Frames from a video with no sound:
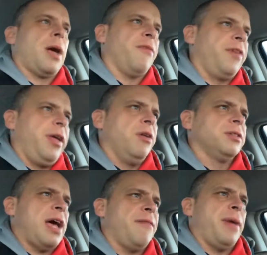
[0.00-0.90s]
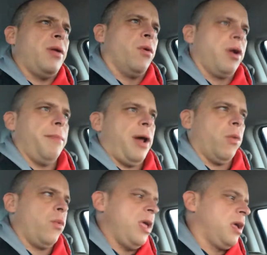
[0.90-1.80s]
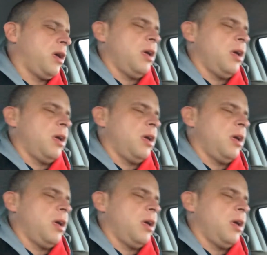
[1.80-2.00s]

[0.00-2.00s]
couple videos. I haven't made one in about a week.